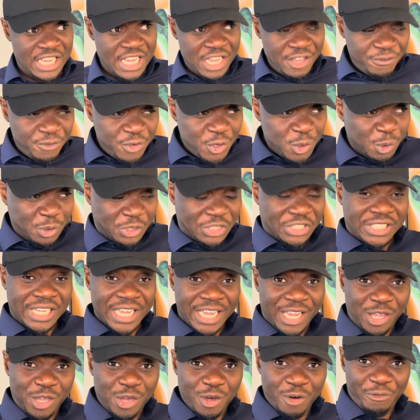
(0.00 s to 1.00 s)
If you
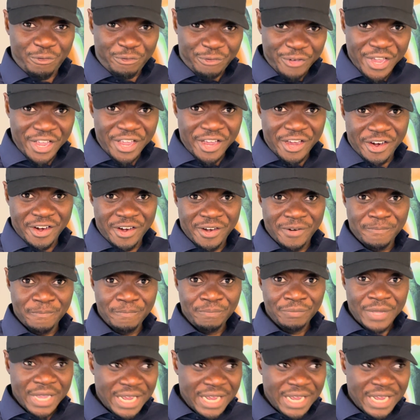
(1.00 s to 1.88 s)
stick your finger